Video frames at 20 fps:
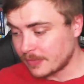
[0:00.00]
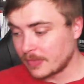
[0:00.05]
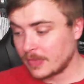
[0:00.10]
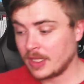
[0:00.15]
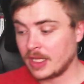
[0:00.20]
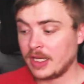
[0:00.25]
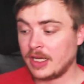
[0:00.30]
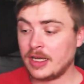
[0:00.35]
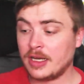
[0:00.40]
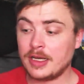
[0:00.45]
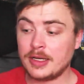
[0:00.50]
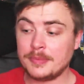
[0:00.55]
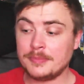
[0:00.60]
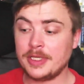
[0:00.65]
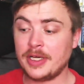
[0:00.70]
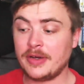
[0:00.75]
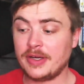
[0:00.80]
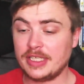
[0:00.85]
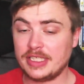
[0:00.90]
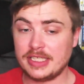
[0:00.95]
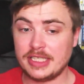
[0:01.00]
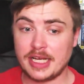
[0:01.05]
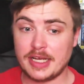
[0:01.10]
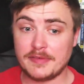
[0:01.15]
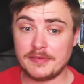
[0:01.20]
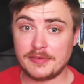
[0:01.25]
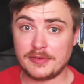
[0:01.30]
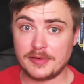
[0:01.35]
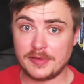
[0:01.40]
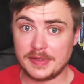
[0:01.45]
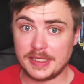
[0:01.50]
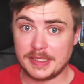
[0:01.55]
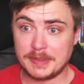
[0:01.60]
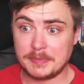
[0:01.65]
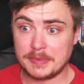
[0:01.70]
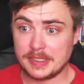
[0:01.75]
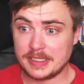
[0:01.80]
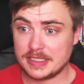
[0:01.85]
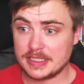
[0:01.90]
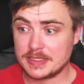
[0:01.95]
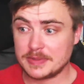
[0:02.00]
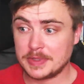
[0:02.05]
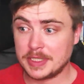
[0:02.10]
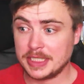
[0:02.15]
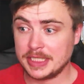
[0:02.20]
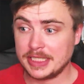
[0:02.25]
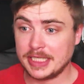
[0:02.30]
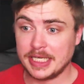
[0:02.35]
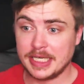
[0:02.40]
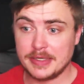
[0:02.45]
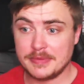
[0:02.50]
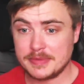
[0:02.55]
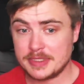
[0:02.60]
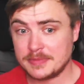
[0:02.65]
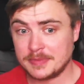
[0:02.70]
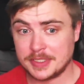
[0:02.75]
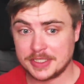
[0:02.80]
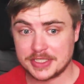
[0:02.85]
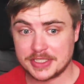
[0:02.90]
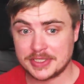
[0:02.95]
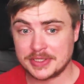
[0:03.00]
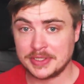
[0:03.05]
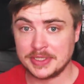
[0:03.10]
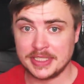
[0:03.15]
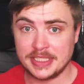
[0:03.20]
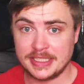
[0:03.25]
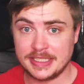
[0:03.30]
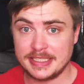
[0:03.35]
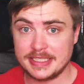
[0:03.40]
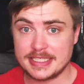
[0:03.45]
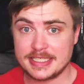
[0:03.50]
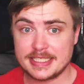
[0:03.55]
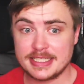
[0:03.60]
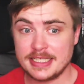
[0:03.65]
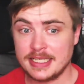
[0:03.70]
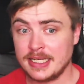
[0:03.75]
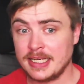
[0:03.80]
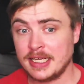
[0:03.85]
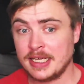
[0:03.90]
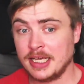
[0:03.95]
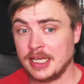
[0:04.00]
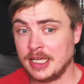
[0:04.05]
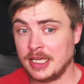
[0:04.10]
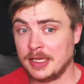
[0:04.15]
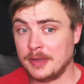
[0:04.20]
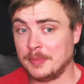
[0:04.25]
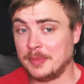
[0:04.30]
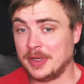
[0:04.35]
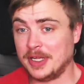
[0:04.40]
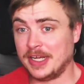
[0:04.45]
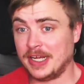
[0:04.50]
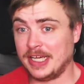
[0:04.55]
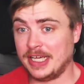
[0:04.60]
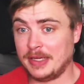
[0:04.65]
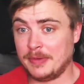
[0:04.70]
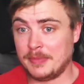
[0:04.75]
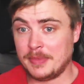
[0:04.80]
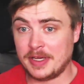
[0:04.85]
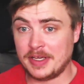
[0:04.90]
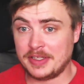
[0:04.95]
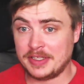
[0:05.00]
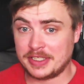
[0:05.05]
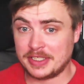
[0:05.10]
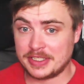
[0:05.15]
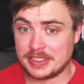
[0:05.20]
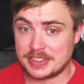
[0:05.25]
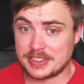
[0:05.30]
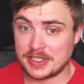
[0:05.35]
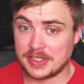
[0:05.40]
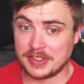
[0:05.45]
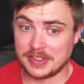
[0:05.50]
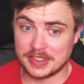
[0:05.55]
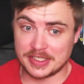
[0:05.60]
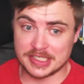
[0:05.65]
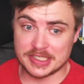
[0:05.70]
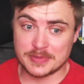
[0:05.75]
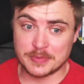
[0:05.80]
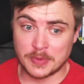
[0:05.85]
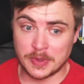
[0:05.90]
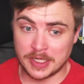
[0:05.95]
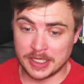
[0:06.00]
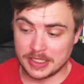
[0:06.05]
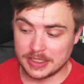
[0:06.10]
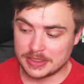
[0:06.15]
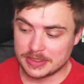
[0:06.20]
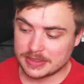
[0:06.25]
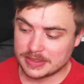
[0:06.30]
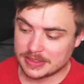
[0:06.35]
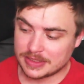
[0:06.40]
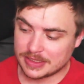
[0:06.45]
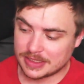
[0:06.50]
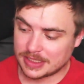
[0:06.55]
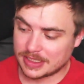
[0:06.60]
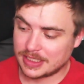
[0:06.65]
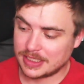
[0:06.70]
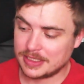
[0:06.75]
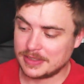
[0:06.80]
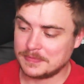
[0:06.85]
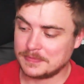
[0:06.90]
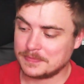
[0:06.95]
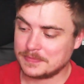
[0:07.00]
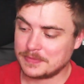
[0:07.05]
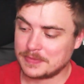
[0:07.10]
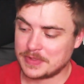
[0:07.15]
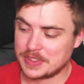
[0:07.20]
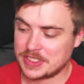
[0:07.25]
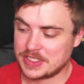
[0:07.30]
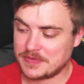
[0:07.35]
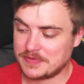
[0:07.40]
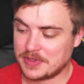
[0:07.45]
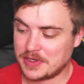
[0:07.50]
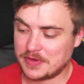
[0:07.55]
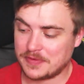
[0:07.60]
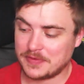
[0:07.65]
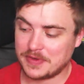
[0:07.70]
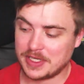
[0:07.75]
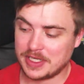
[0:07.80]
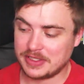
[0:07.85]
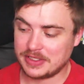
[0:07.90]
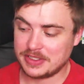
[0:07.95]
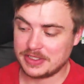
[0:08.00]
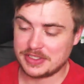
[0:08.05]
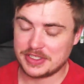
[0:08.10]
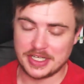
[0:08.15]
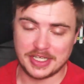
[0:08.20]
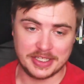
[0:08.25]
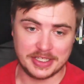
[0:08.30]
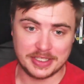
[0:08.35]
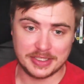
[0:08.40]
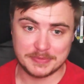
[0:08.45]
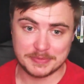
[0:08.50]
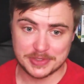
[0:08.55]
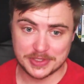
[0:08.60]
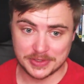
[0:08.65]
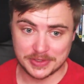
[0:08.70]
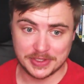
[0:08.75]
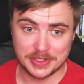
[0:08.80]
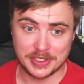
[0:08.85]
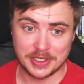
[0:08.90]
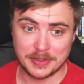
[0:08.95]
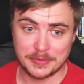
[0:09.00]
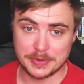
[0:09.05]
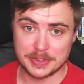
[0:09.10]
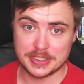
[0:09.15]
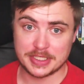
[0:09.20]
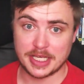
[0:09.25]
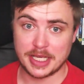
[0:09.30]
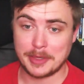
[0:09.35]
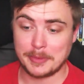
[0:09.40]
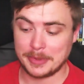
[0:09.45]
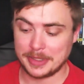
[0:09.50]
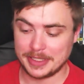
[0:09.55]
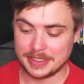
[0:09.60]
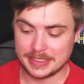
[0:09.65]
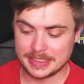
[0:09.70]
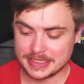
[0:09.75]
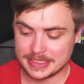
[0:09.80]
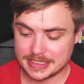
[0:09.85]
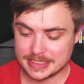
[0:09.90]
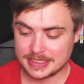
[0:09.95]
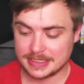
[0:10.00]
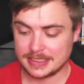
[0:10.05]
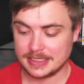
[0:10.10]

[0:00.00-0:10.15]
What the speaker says: Now I did have 3 PS1 games in my shortlist, but I am only going to show you guys one. Which, if you're a fan of the channel, I'm sure you know which game it is.